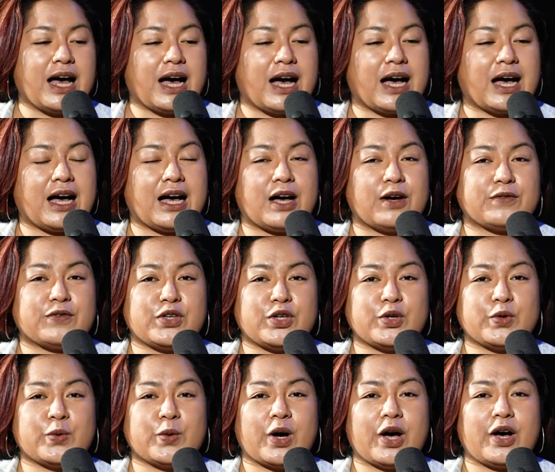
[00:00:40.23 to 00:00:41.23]
a
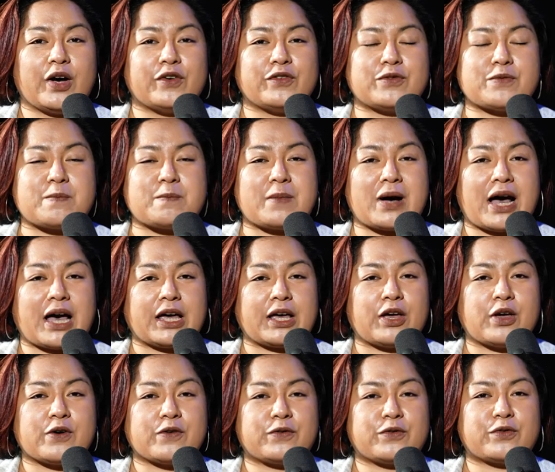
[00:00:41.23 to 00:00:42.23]
few of
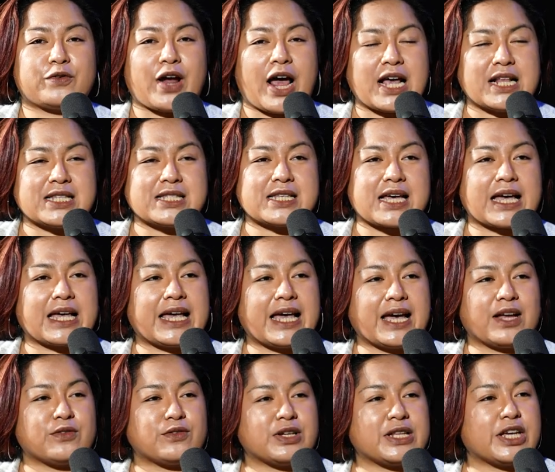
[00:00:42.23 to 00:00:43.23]
my friends. I
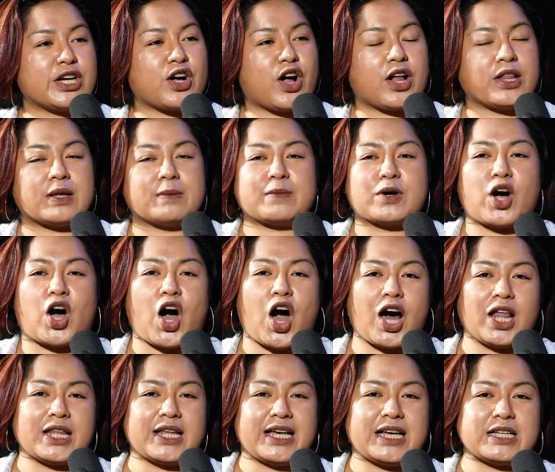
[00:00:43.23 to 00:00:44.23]
can't really call them
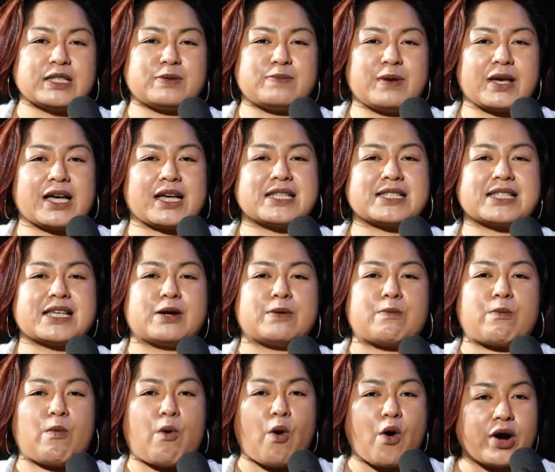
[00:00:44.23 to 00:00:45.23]
colleagues because they're
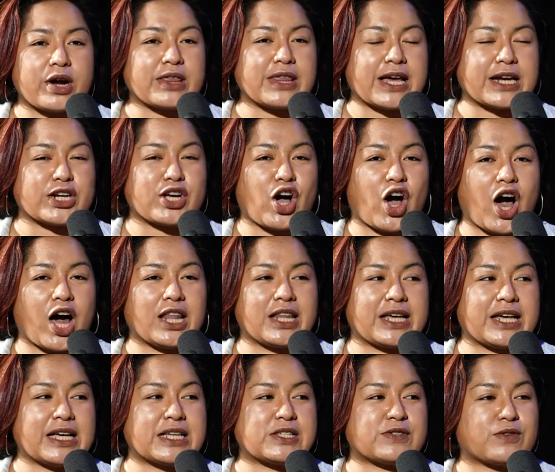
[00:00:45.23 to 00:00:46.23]
more than
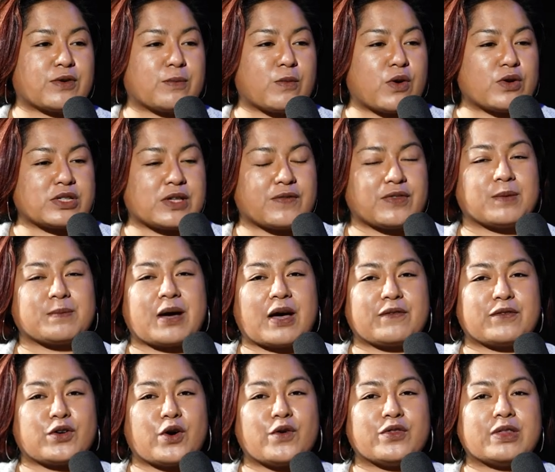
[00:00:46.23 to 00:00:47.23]
colleagues. For most of them,
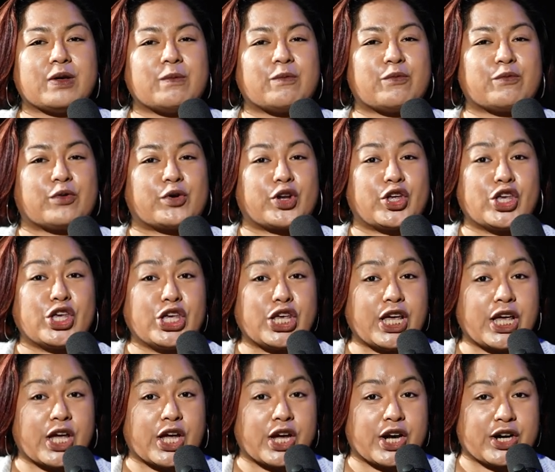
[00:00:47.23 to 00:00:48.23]
I've known them for
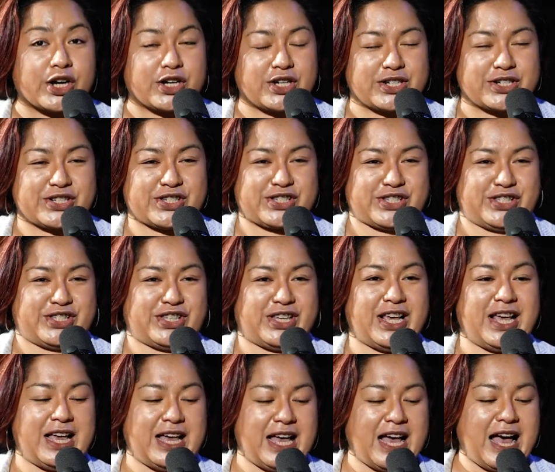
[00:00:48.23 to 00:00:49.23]
years.
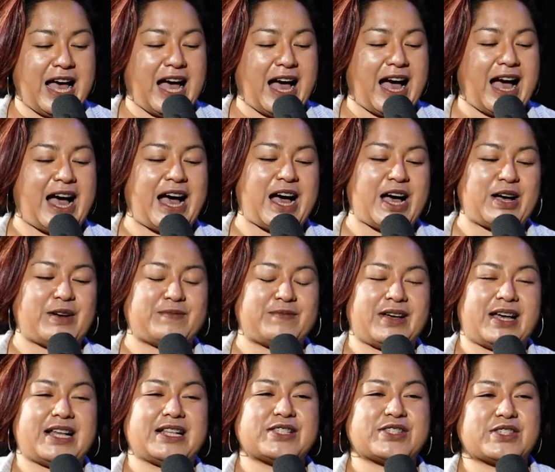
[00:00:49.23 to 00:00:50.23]

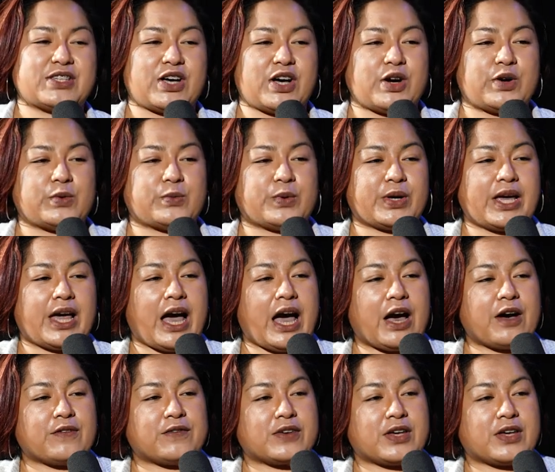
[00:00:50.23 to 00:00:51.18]
And so we have